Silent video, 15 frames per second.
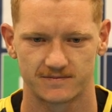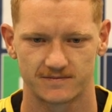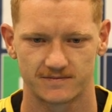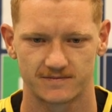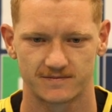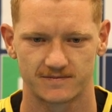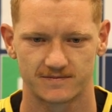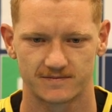
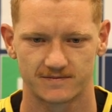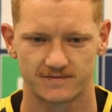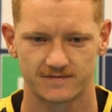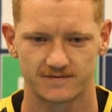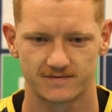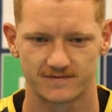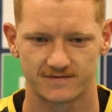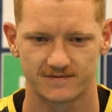That was going to be
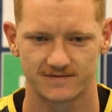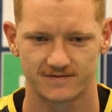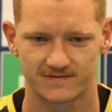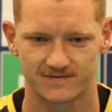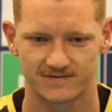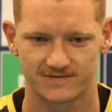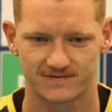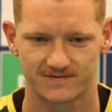my next
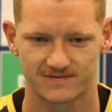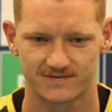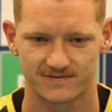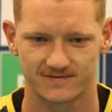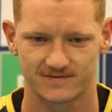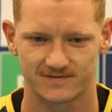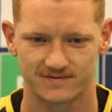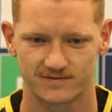question.
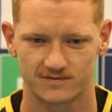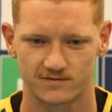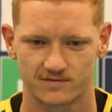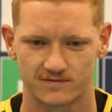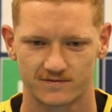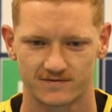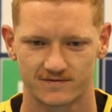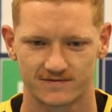What, what are the
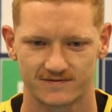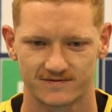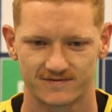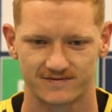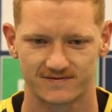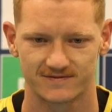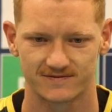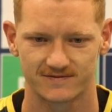chances of
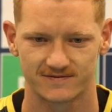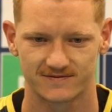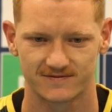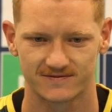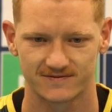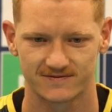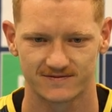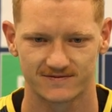this
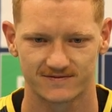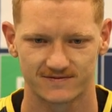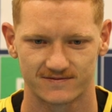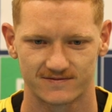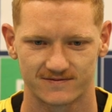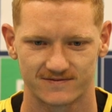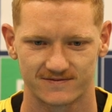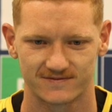uh, home
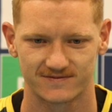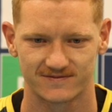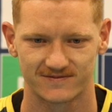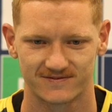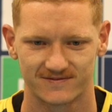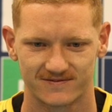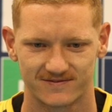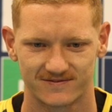final for
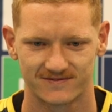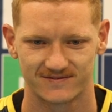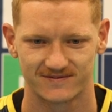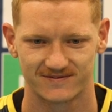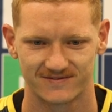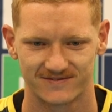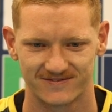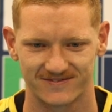the
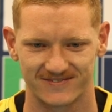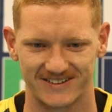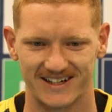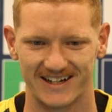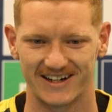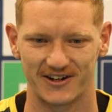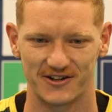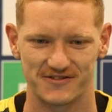coast?
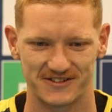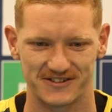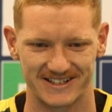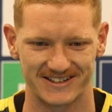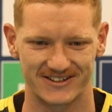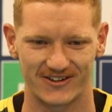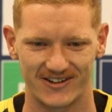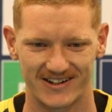Yeah, hopefully
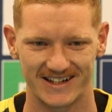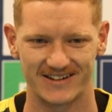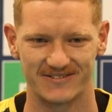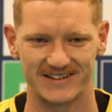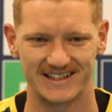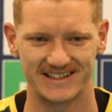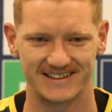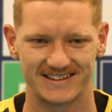it's high.
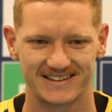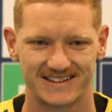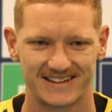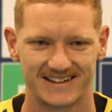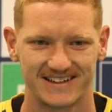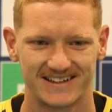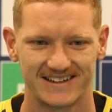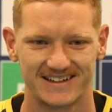I mean,
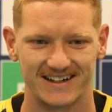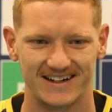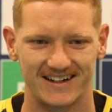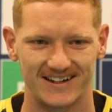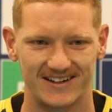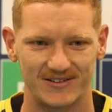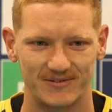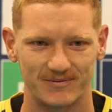
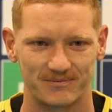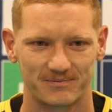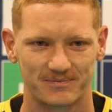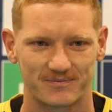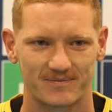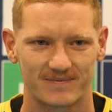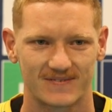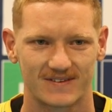
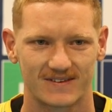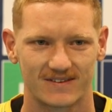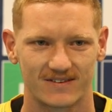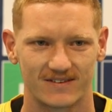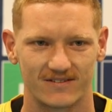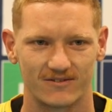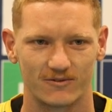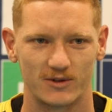um,
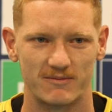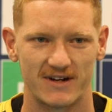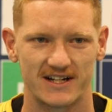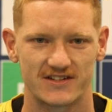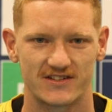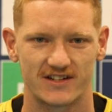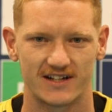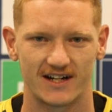we
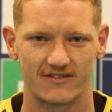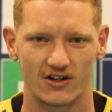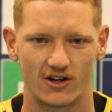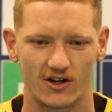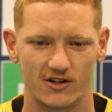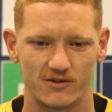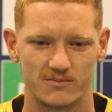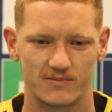managed to have a
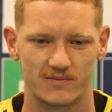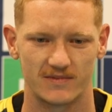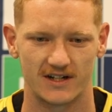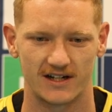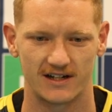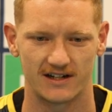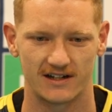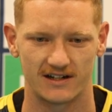home
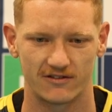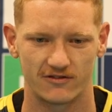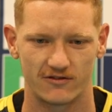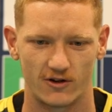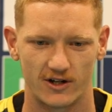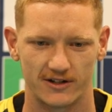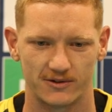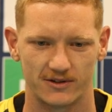uh,
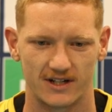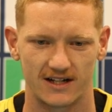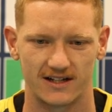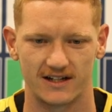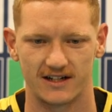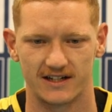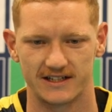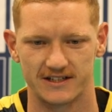final
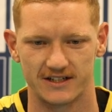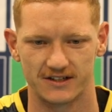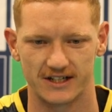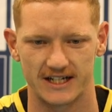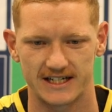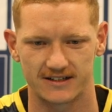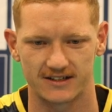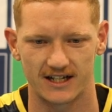uh, in the
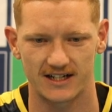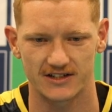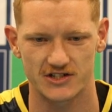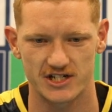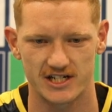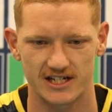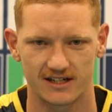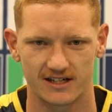league
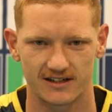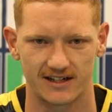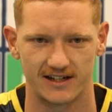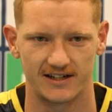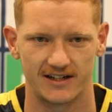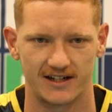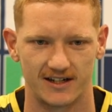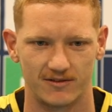last year,
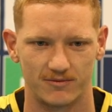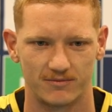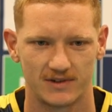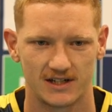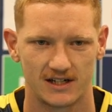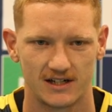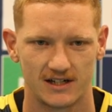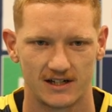and um,